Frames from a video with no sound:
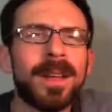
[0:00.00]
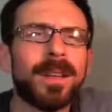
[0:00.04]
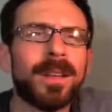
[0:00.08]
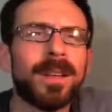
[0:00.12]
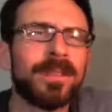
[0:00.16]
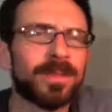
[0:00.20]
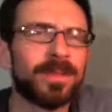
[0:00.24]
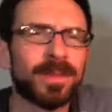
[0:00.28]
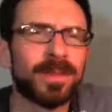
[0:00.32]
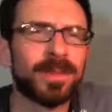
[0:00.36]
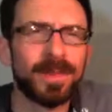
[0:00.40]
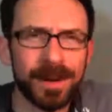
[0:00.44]

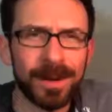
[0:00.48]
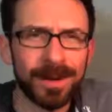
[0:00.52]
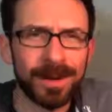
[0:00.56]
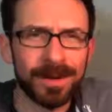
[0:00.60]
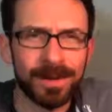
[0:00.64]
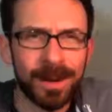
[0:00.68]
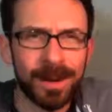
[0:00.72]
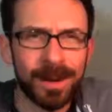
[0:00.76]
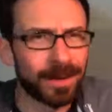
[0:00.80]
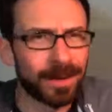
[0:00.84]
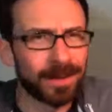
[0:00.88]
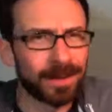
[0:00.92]
some
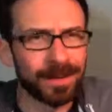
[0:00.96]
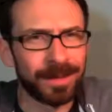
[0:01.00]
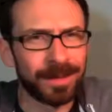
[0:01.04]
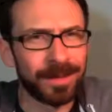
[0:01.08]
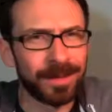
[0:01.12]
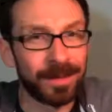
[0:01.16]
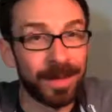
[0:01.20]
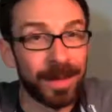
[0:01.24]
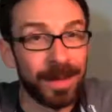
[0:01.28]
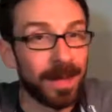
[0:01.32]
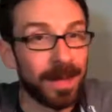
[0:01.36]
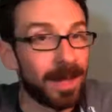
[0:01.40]
Smarties
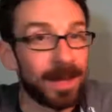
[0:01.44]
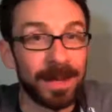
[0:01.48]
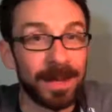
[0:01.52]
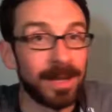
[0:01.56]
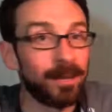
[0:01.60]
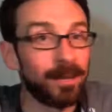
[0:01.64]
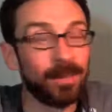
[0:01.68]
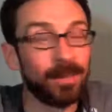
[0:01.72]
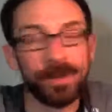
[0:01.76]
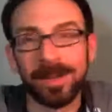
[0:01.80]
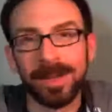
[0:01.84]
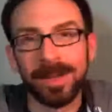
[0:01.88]
boxes, and
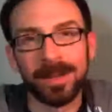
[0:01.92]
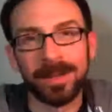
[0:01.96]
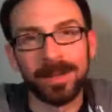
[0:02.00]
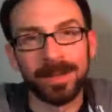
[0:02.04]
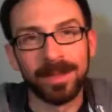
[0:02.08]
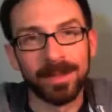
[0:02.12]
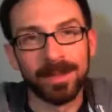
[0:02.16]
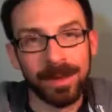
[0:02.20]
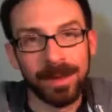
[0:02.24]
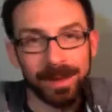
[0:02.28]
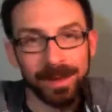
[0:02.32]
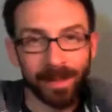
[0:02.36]
he wouldn't eat the
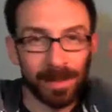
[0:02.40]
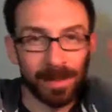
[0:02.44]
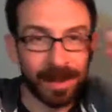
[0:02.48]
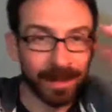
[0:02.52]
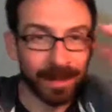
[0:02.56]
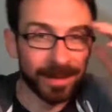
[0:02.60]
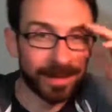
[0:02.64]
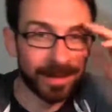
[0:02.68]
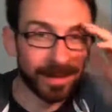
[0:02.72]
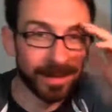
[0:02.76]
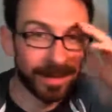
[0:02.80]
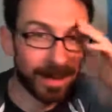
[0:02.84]
Smarties
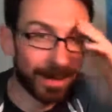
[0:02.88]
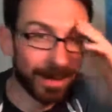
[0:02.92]
boxes